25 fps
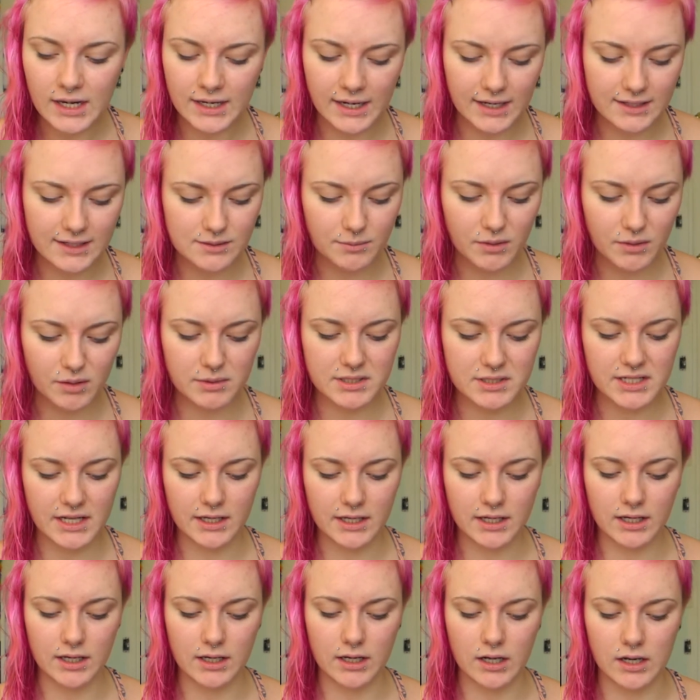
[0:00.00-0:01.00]
Next, I'm going to be
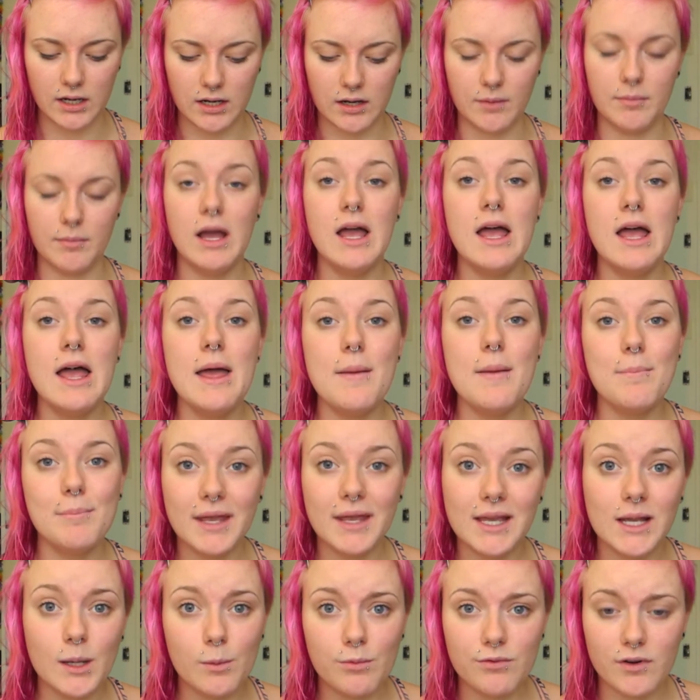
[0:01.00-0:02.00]
taking um,
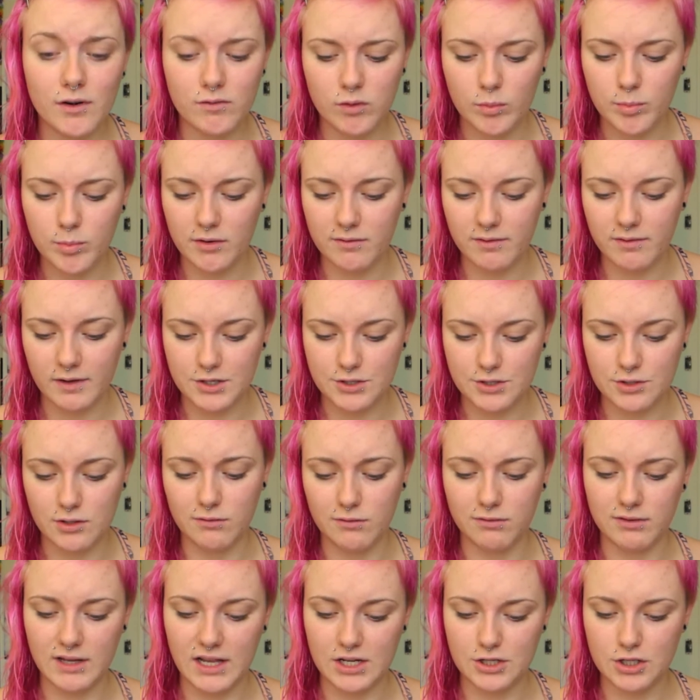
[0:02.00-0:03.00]
Makeup Forever
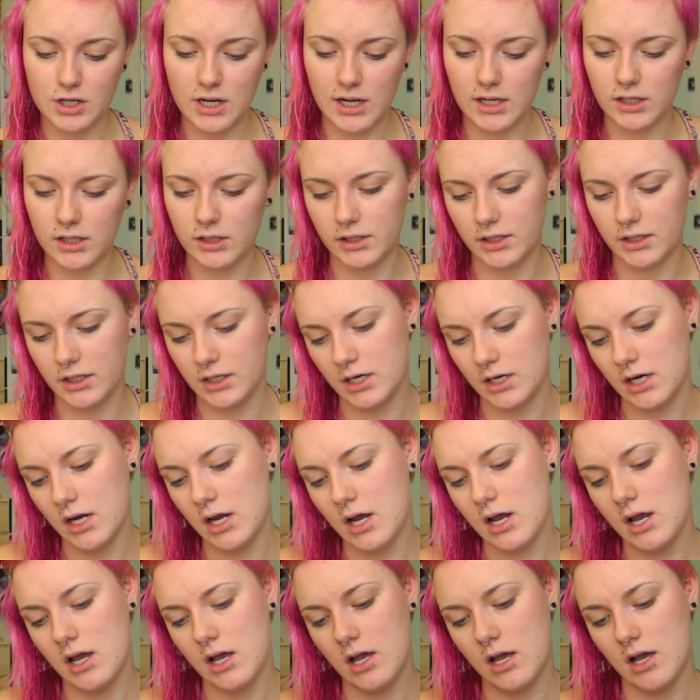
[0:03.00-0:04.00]
Professional Flash Color
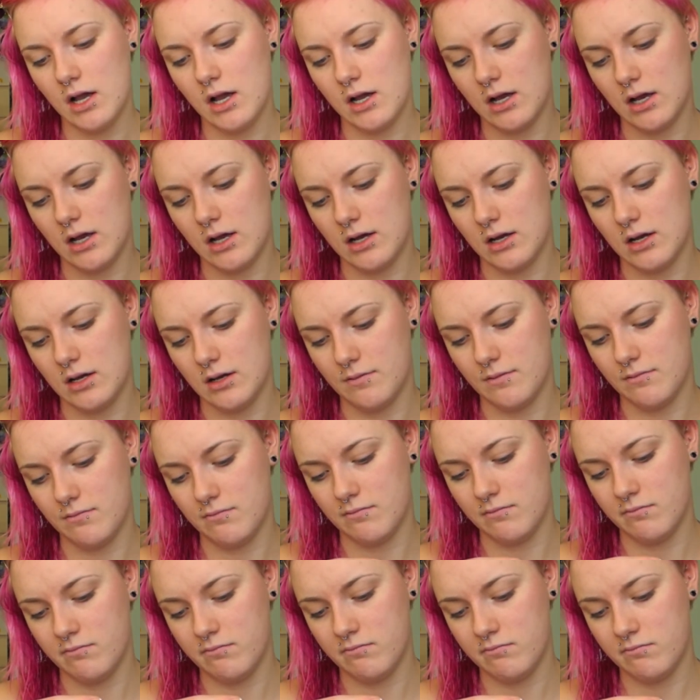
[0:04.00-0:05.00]

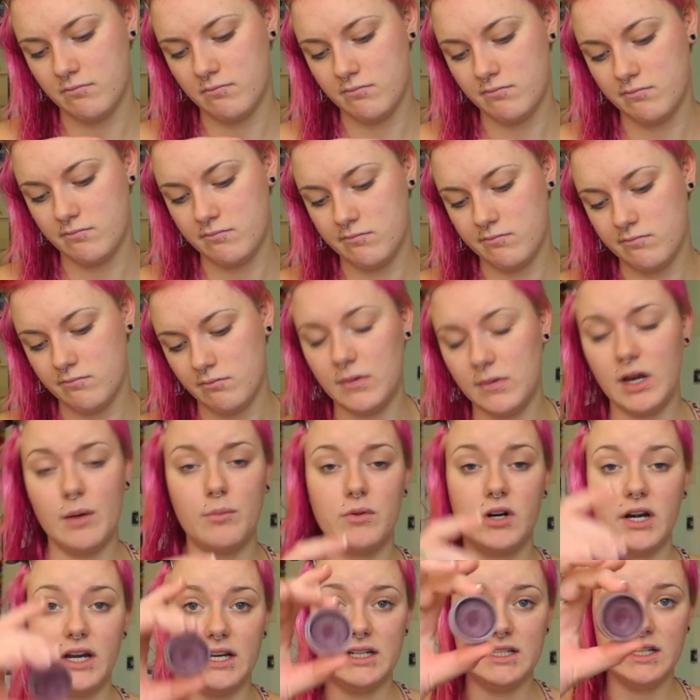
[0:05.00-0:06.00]
um,
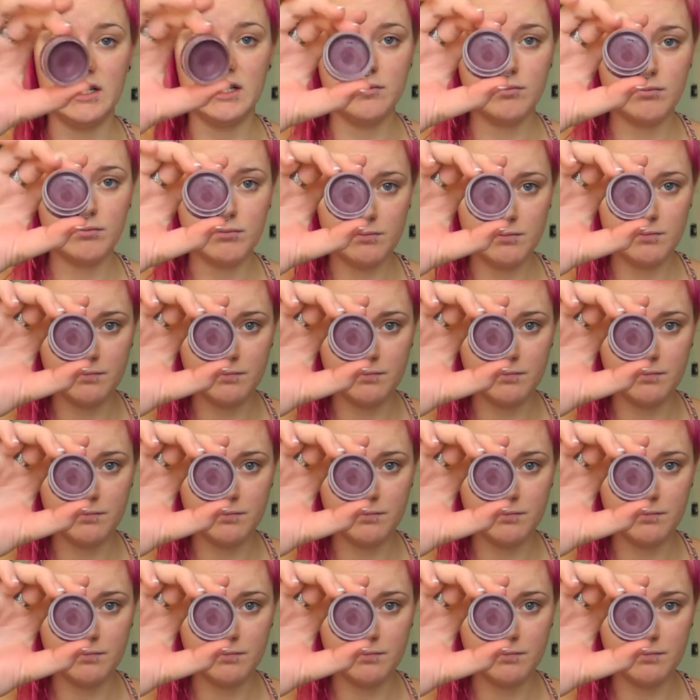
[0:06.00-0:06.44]
number eighteen.